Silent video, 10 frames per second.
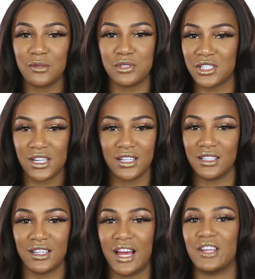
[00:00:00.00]
up
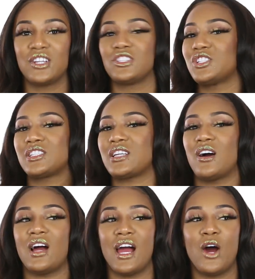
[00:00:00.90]
shit, like you're just
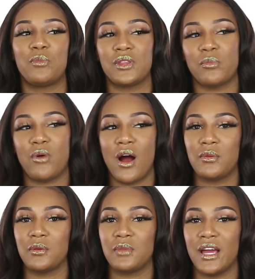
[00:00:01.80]
helping the
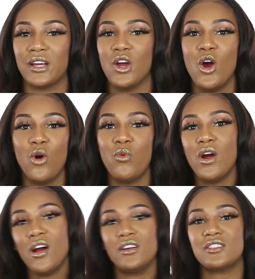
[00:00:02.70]
problem. Like
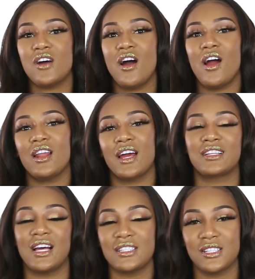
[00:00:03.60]
WorldStar,
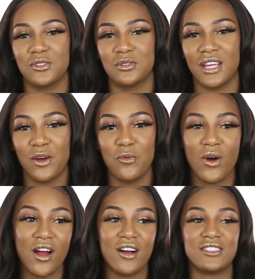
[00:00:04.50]
like that's the new thing.
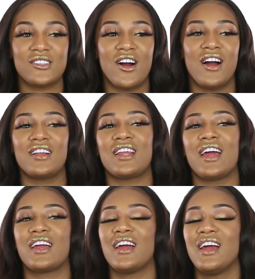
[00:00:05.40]
WorldStar,
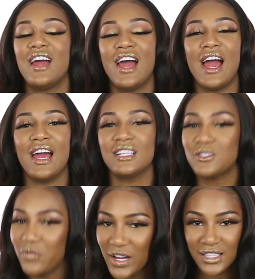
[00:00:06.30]
like
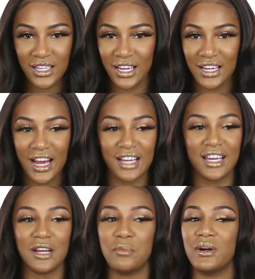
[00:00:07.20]
it's funny and I
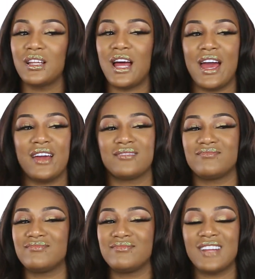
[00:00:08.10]
get it, but like
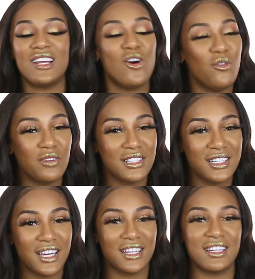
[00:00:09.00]
I don't
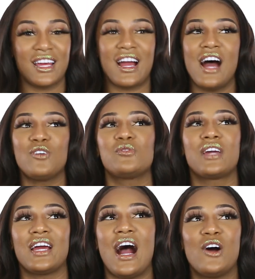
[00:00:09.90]
really get it. Like I don't
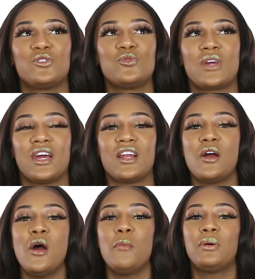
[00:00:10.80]
get how you can
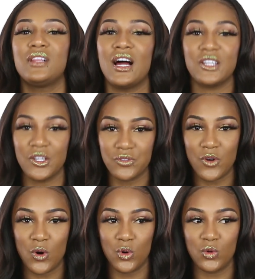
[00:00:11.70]
pull out your
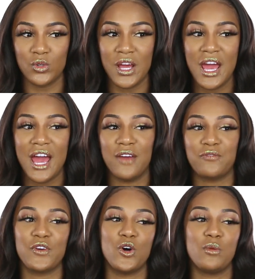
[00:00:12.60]
phone
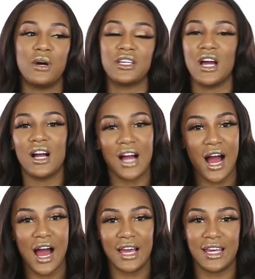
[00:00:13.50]
and film a young
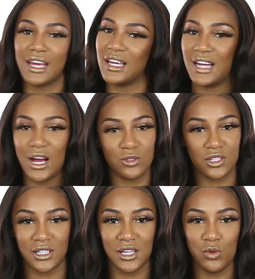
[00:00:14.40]
guy kicking an
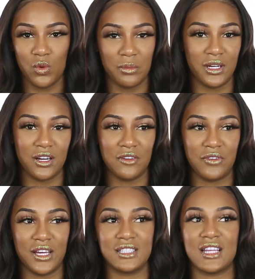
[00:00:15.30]
elderly woman in her
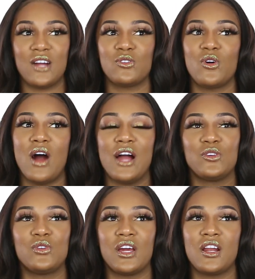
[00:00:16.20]
face. I don't know how
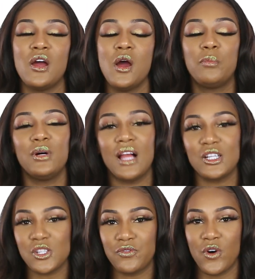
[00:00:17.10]
you can pull
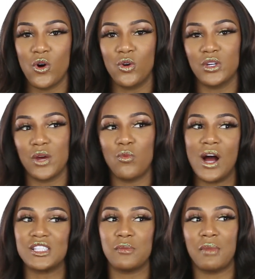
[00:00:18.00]
out your phone and
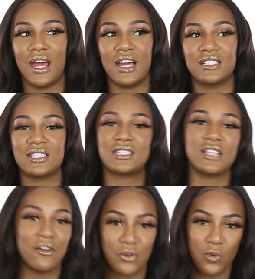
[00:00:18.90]
watch a man
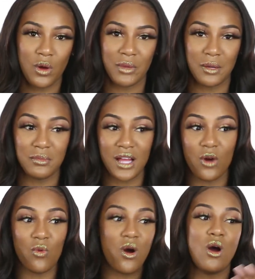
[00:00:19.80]
snuff a woman and be
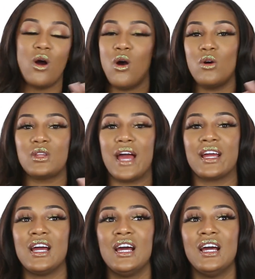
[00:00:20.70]
like, whoa, like